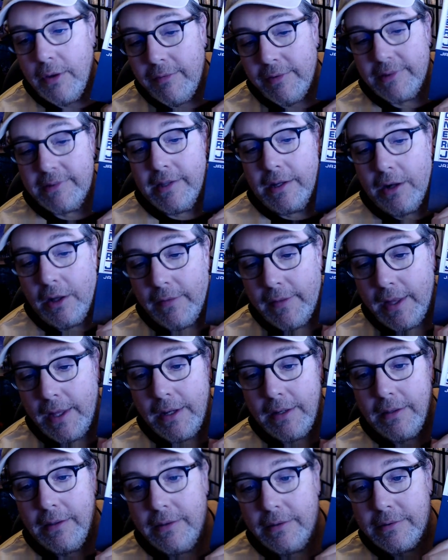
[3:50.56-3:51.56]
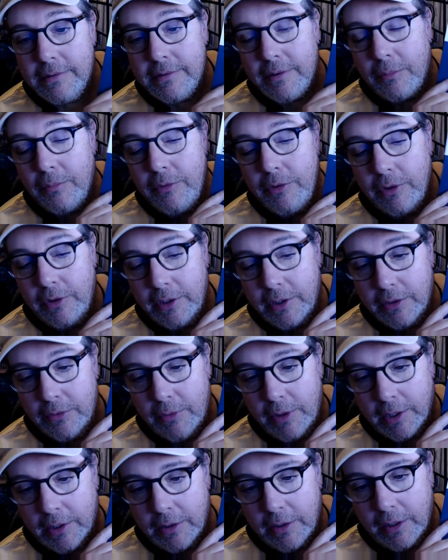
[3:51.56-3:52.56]
having said all that, this is a really good
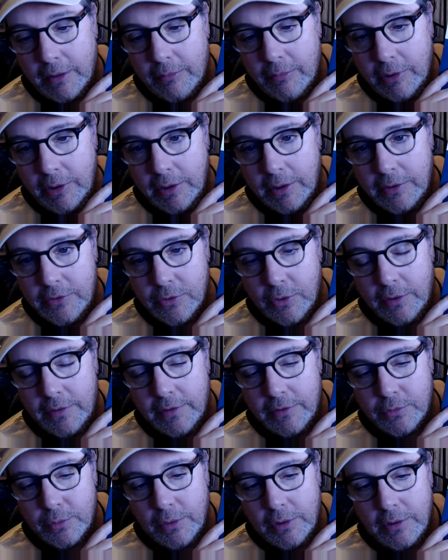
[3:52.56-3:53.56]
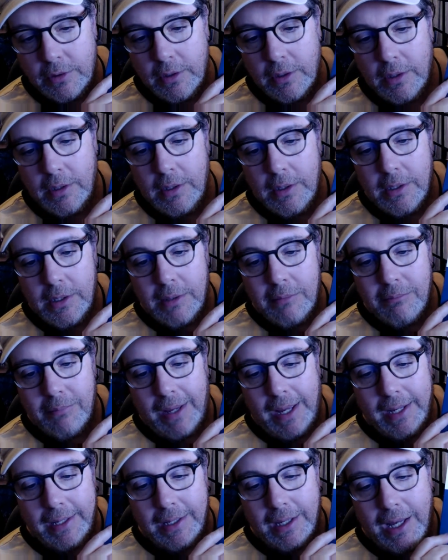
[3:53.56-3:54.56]
record. I really enjoyed this one.
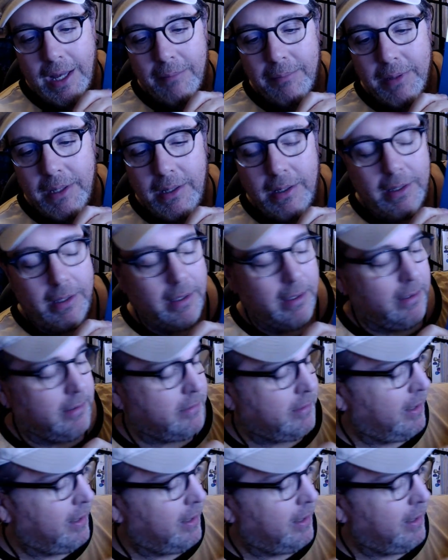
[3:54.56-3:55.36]
My copy is